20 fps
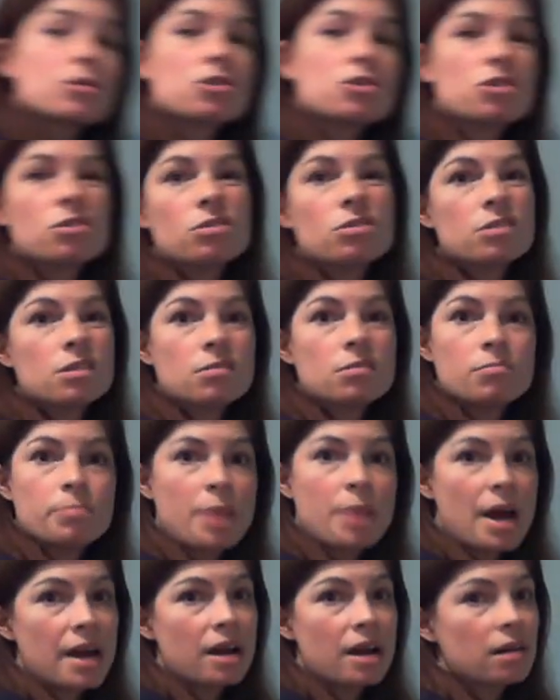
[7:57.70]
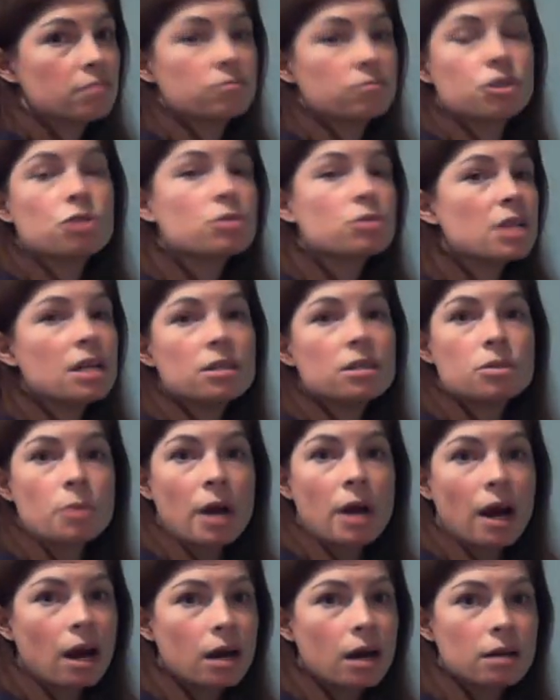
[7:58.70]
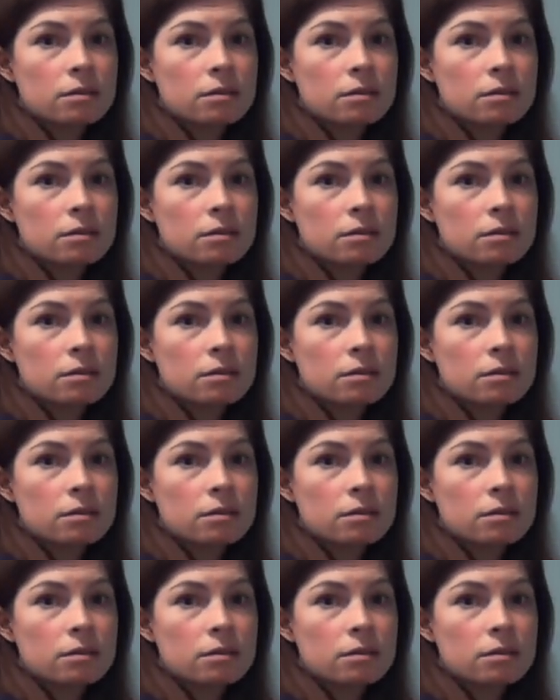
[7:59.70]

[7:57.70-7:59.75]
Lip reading: shoes and buy shoes elsewhere